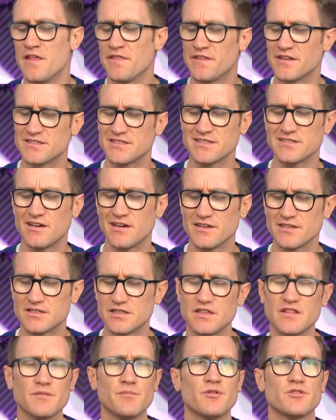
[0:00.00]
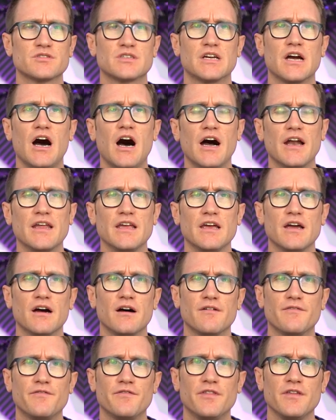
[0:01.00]
this is honestly the most gaudy
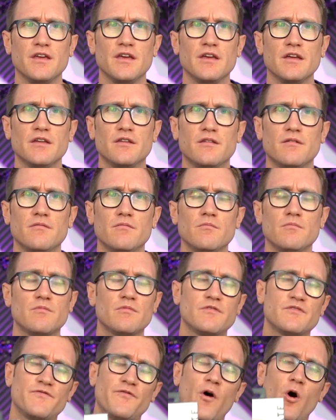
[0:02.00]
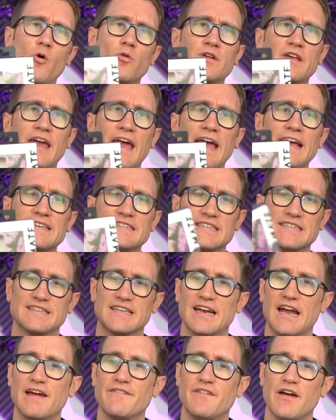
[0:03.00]
of the phone cases
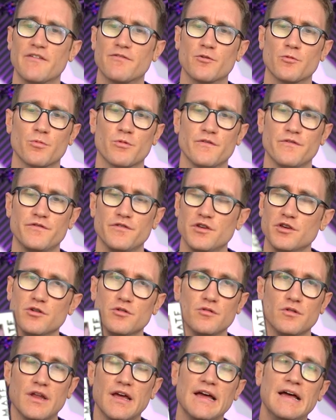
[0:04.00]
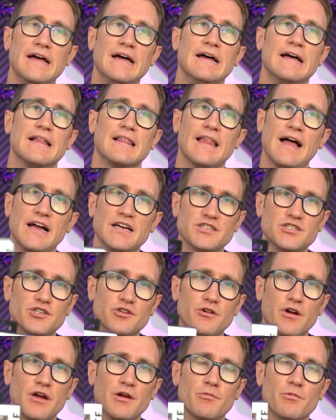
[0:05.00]
that I've ever reviewed. Last
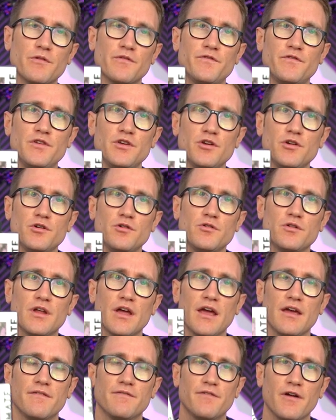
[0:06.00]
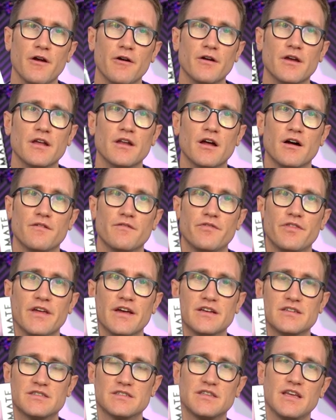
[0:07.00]
year, I reviewed a variant of
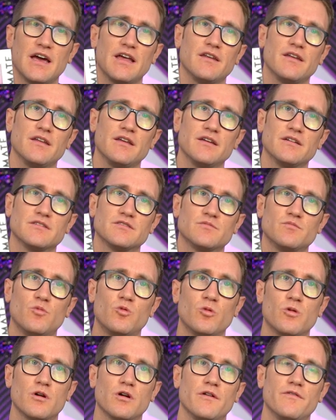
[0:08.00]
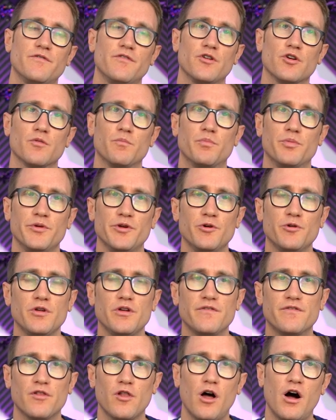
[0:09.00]
this that is more of your
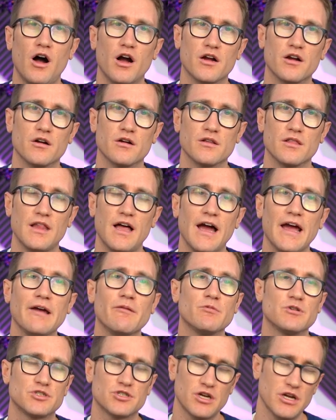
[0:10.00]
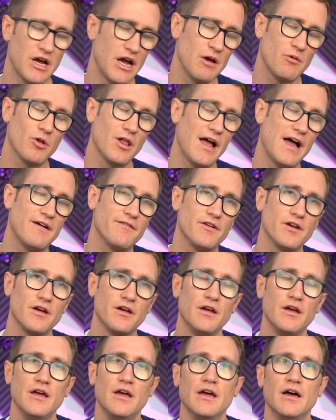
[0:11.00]
beauty vlogger light, which I will have
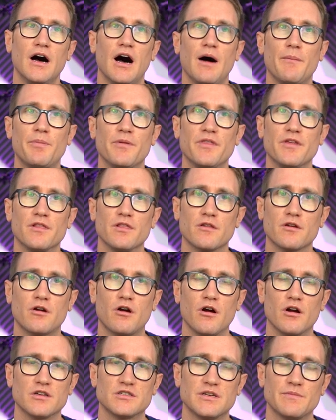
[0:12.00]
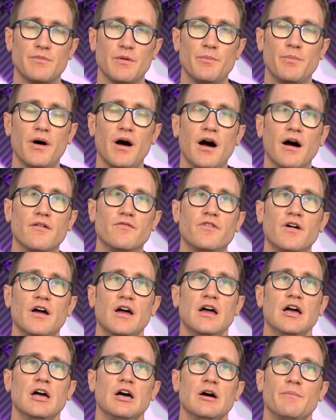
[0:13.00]
up in the cards up above.
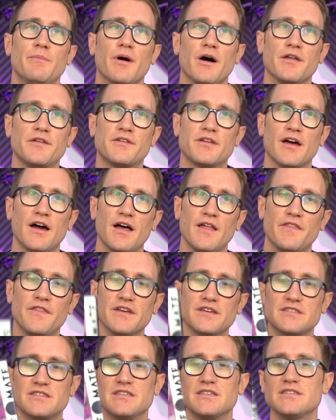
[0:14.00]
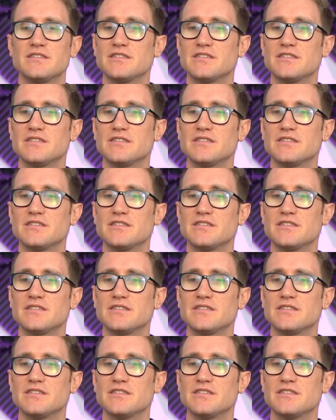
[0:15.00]
But this